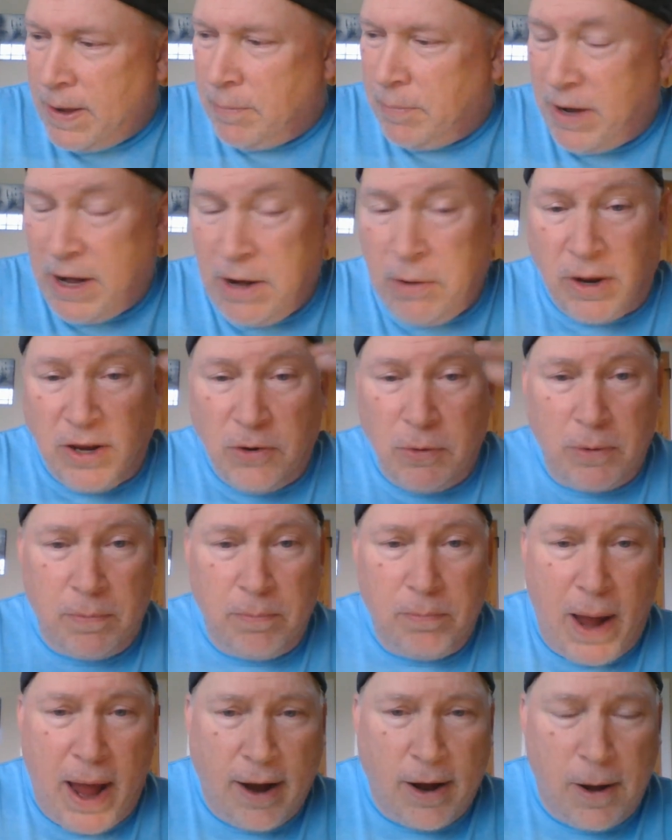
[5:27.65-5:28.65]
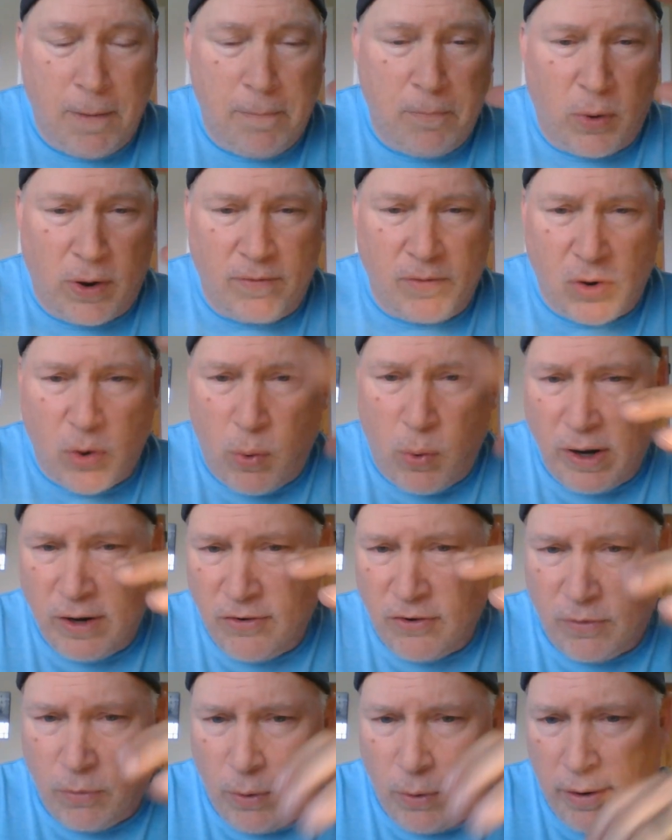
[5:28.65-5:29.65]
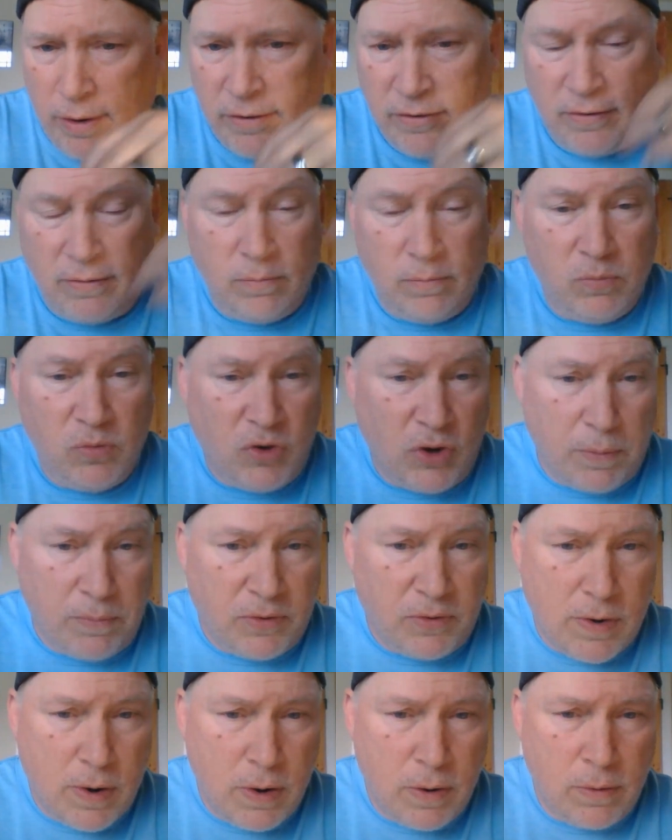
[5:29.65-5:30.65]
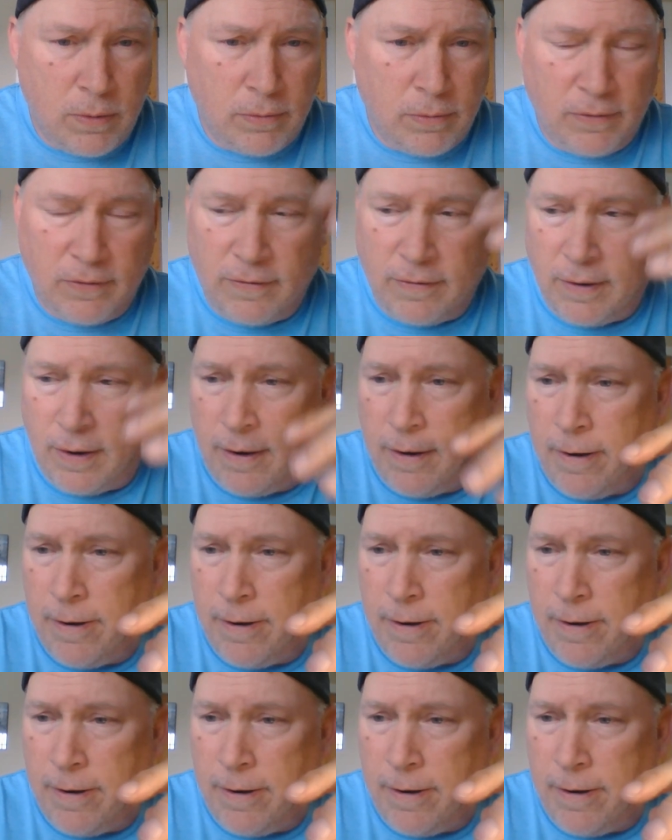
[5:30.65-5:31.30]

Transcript: But anyway, you would bag up whatever coinage there was, gemstones,